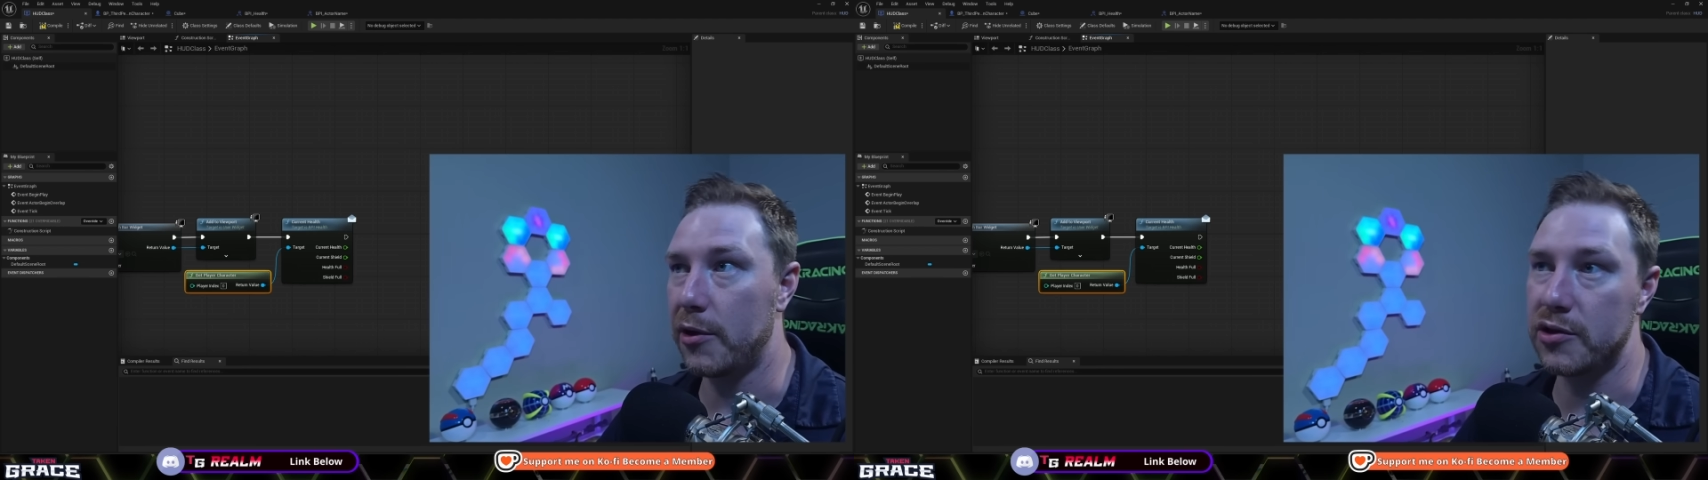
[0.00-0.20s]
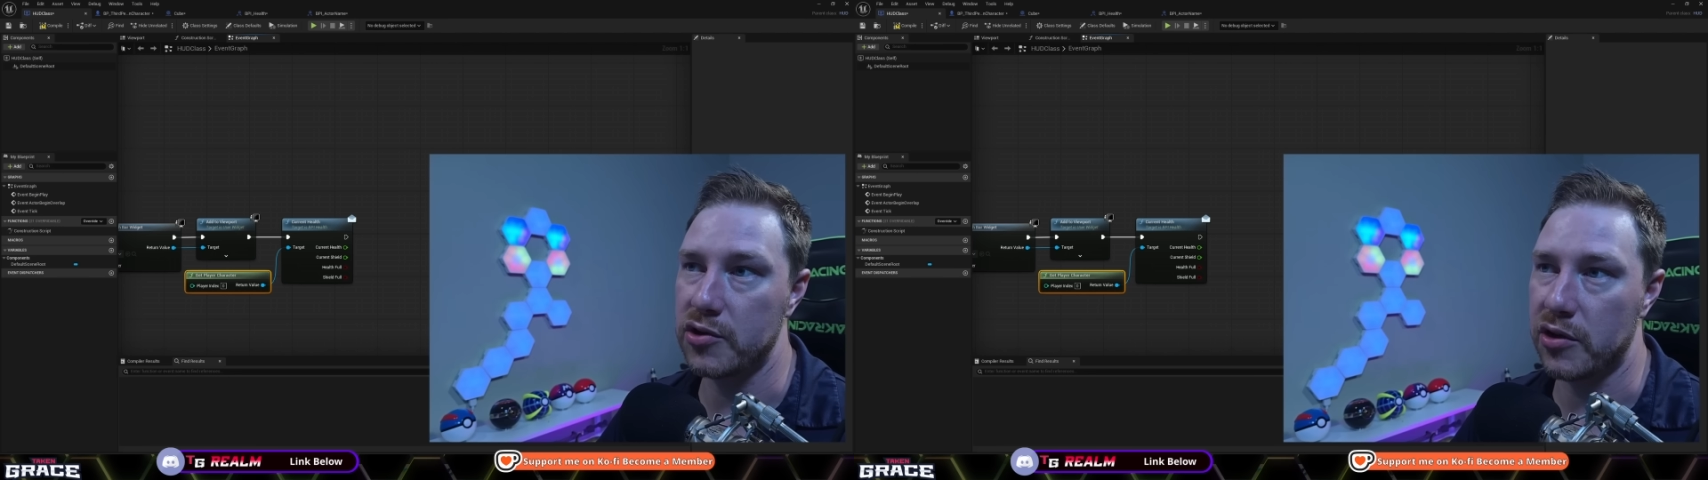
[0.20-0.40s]

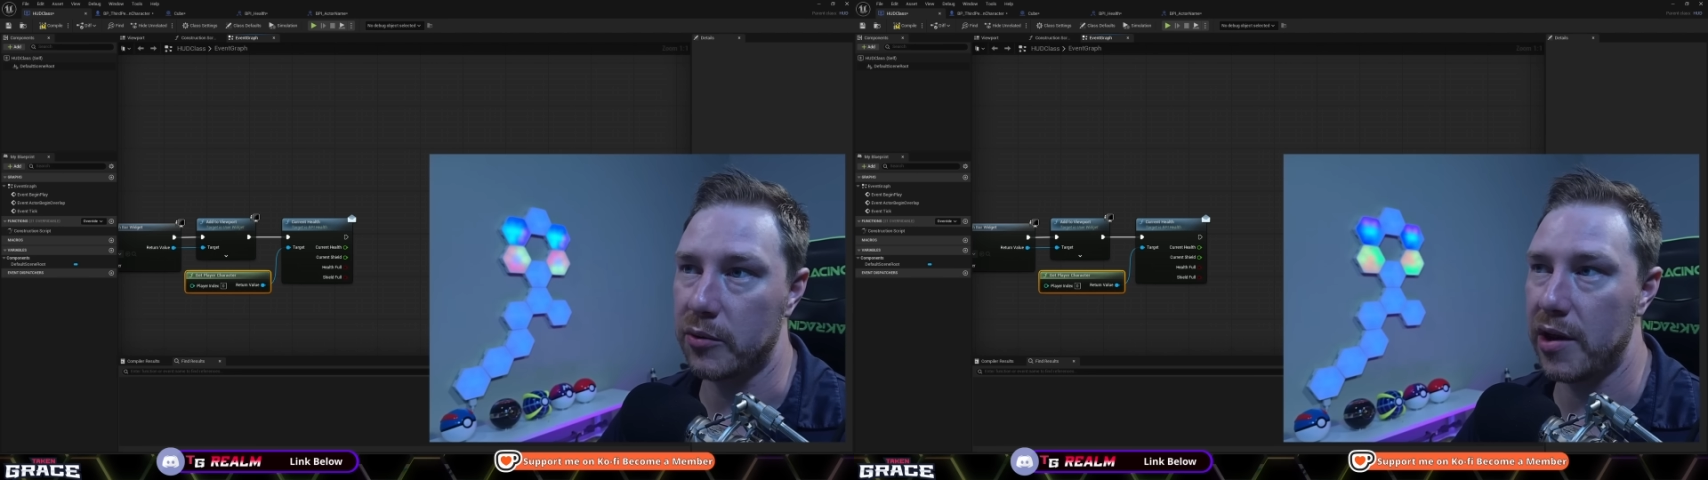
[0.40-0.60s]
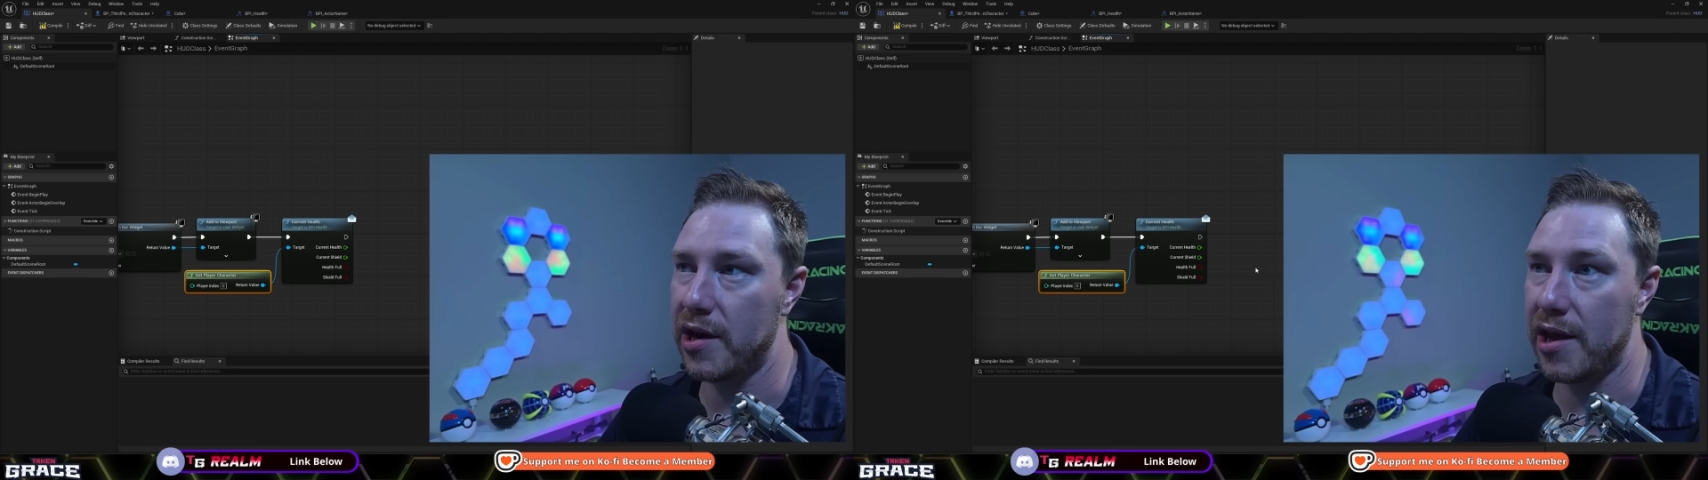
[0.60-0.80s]
each other
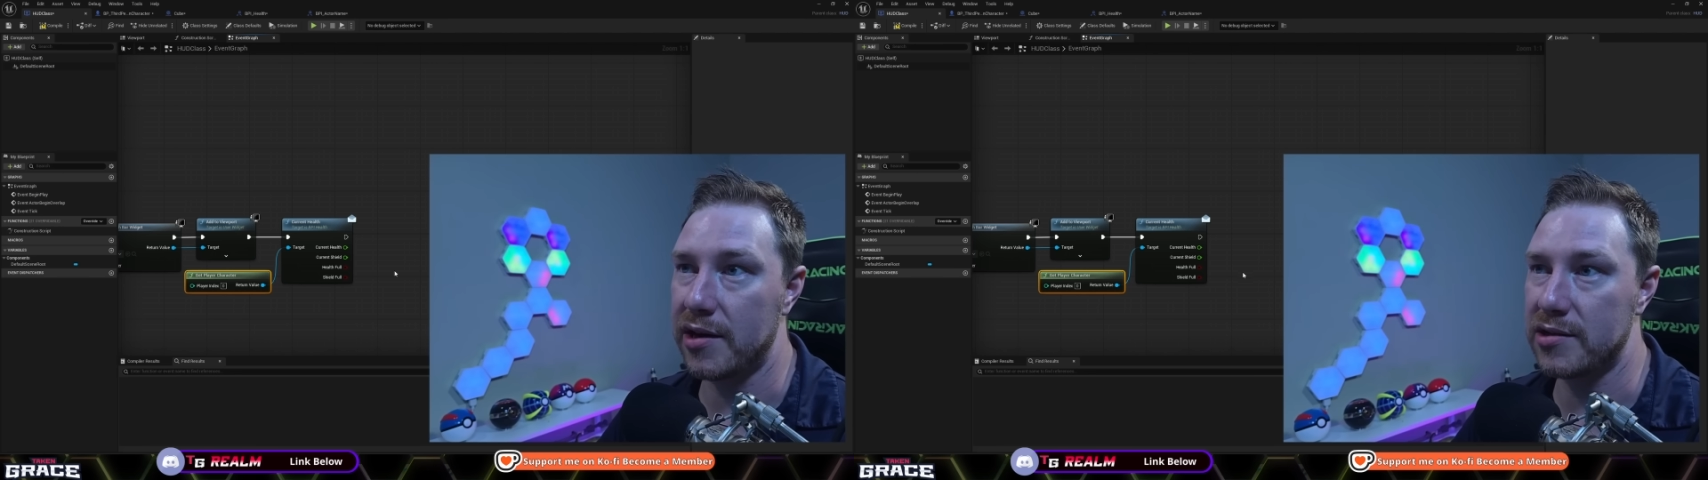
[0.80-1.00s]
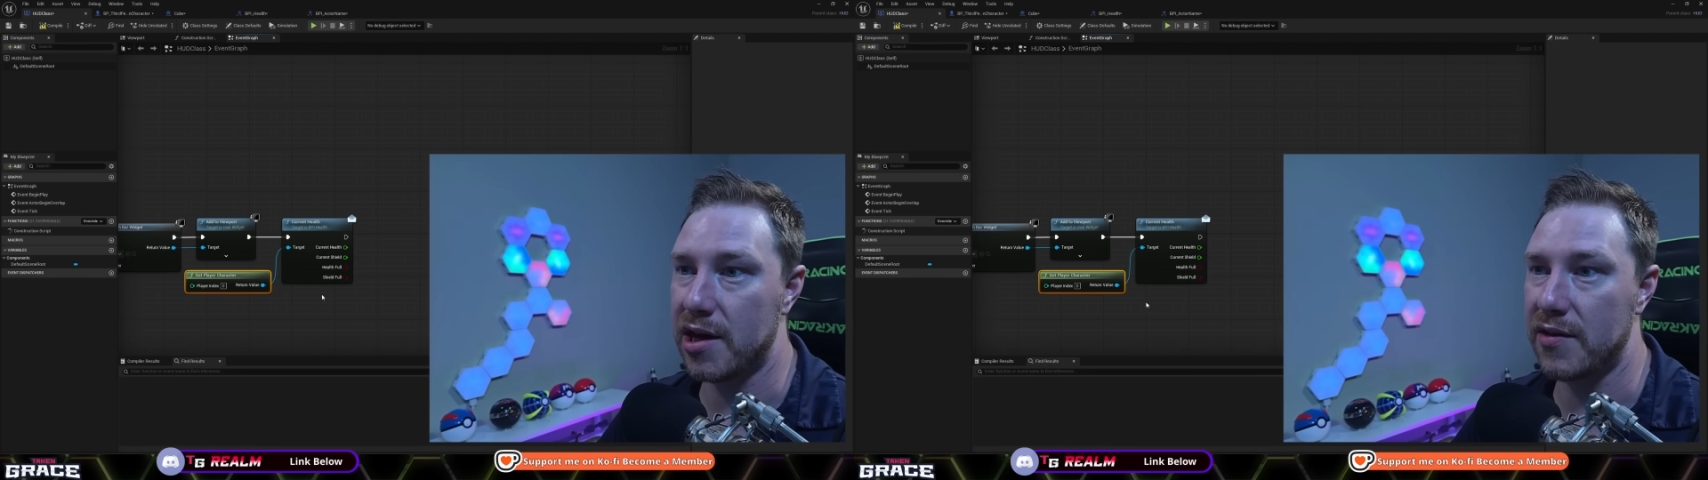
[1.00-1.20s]
right
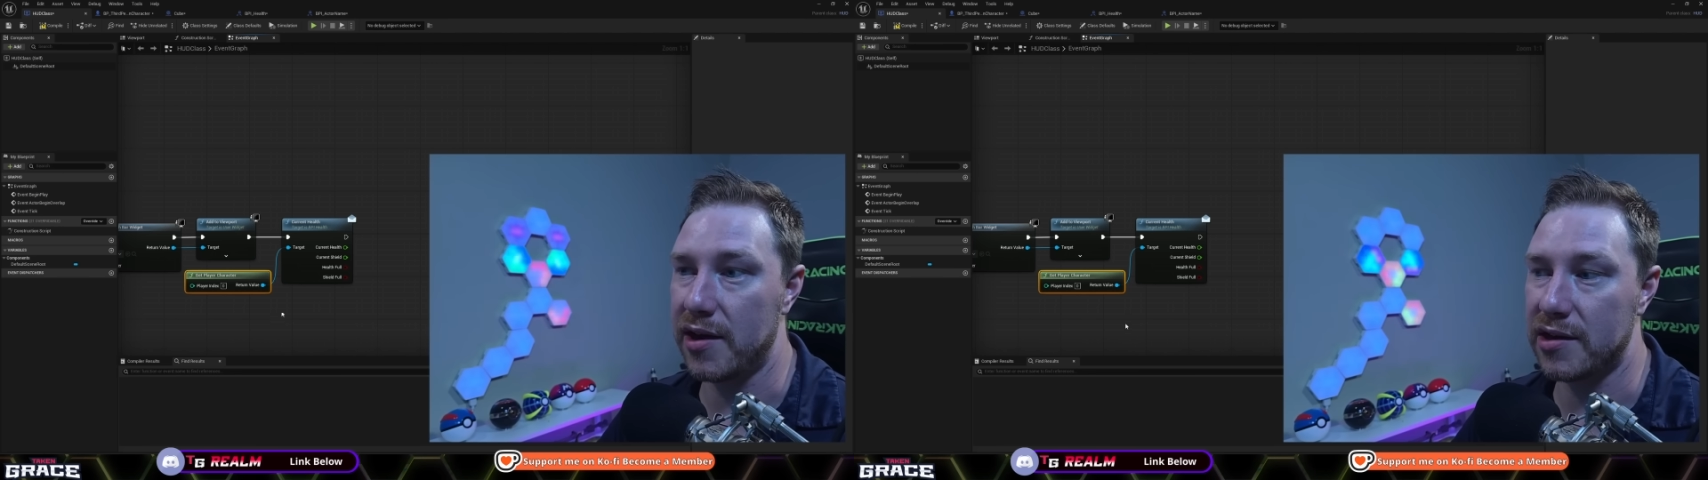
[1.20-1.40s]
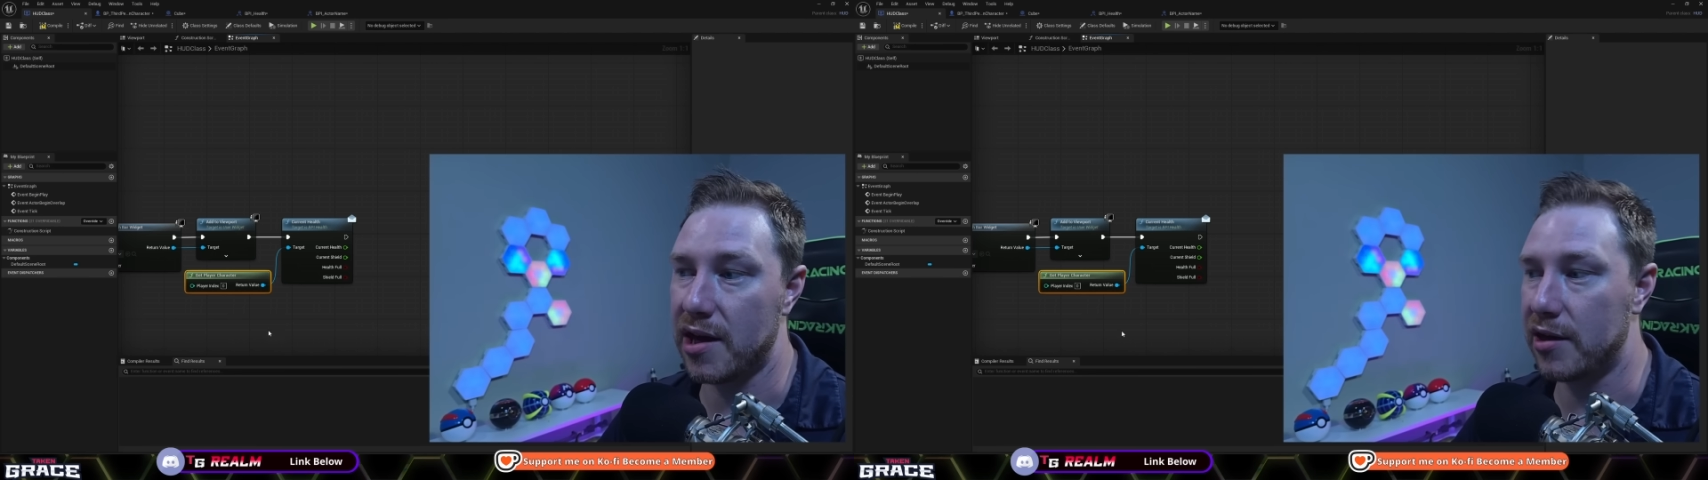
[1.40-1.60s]
and uh,
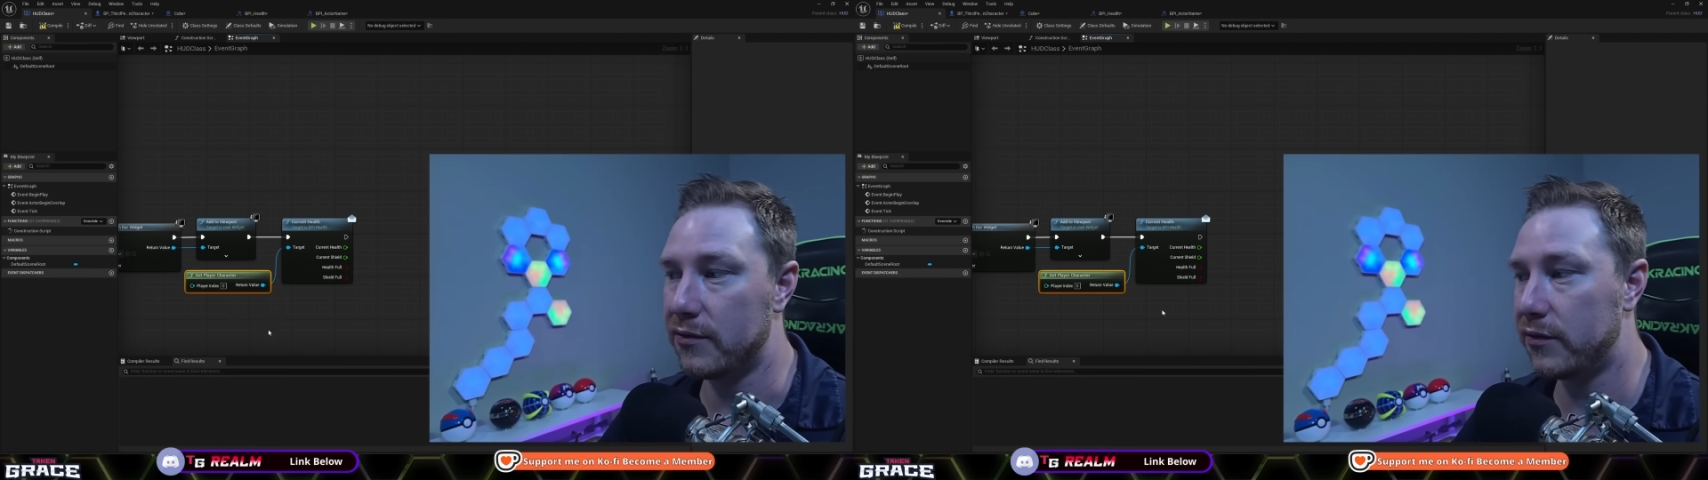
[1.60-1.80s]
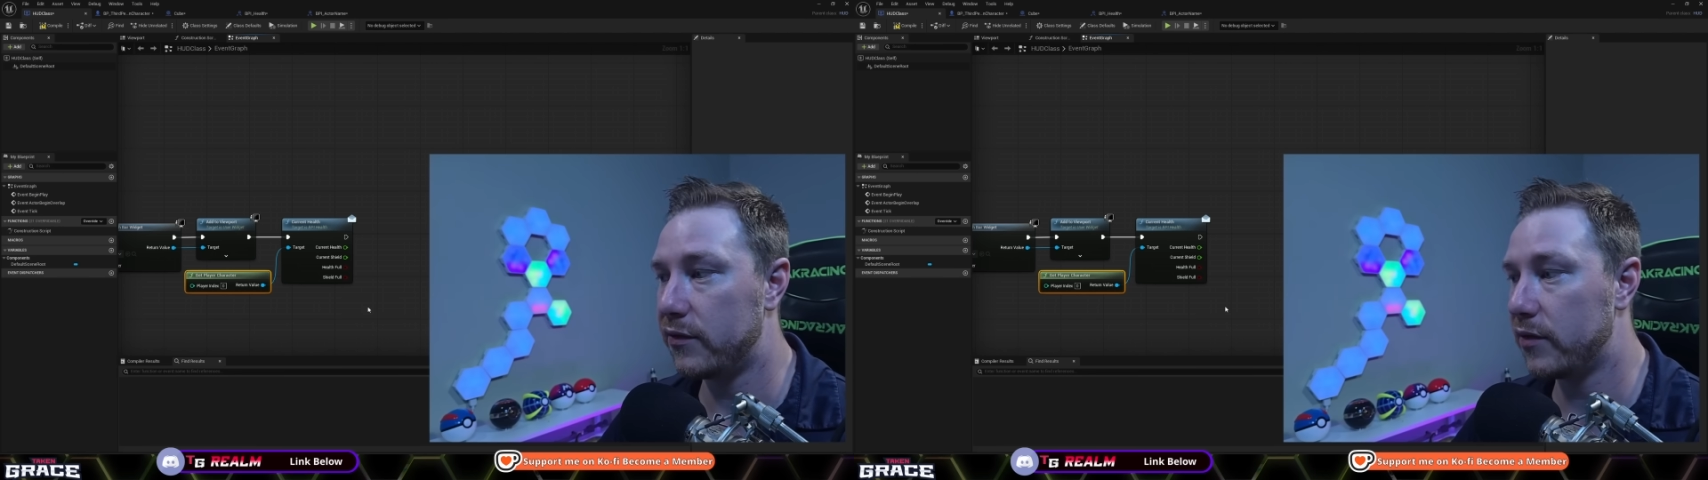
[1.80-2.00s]
that kind of